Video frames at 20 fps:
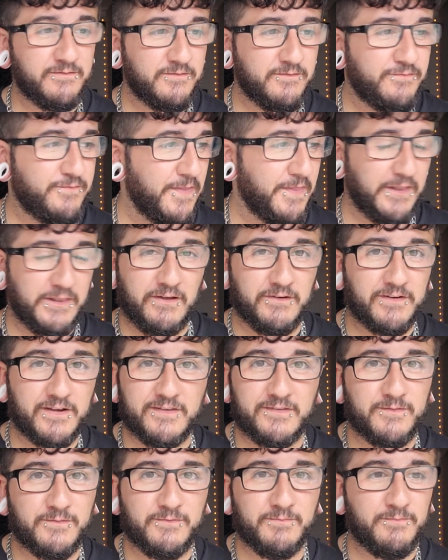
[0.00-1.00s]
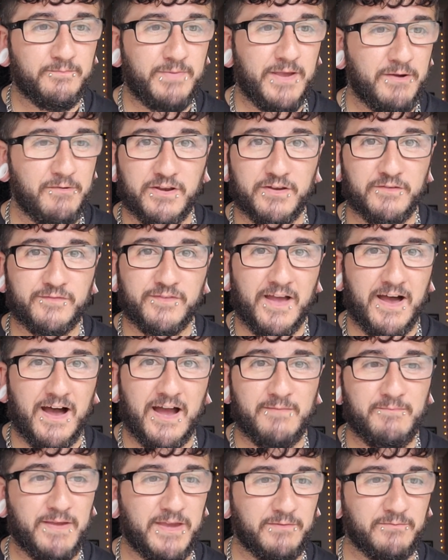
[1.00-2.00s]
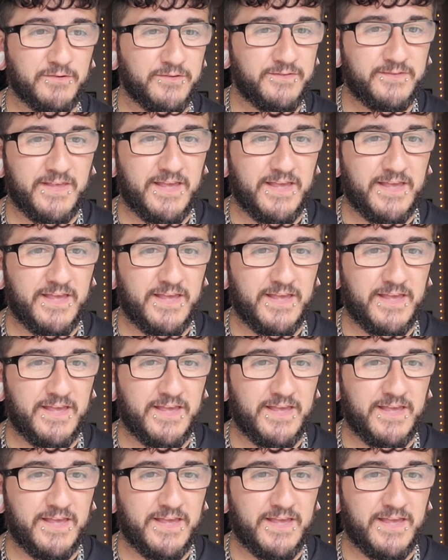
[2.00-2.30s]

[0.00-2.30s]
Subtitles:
for the longest period of time. It was